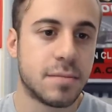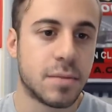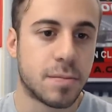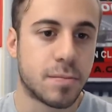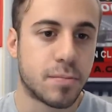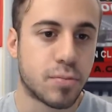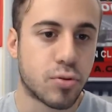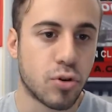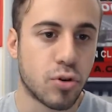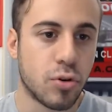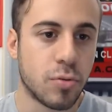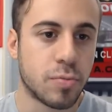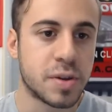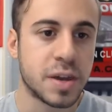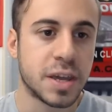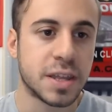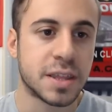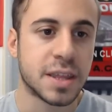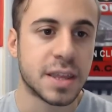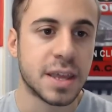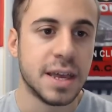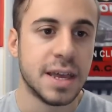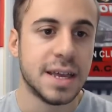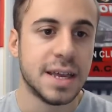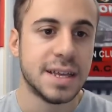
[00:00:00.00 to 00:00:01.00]
appropriate
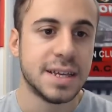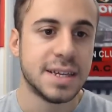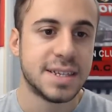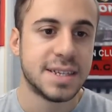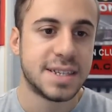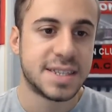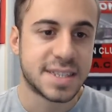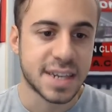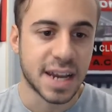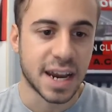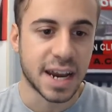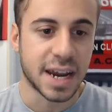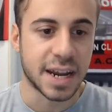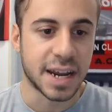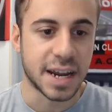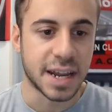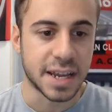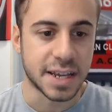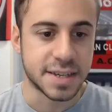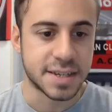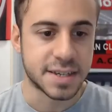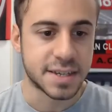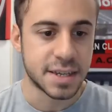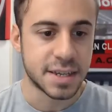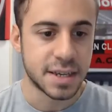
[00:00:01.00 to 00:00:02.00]

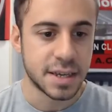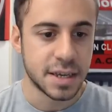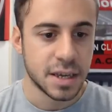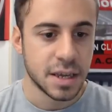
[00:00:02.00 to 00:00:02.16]
signings.